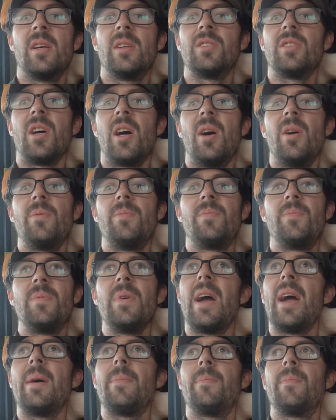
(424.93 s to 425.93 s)
So
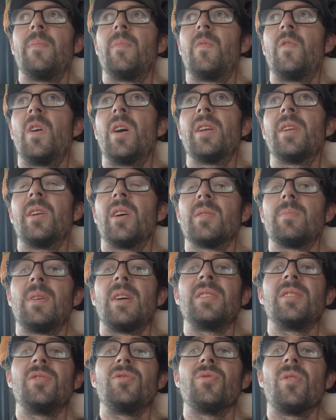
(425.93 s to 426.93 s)
yeah, find a nice
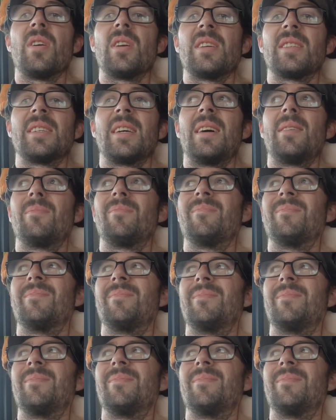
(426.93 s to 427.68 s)
place to dry your towel.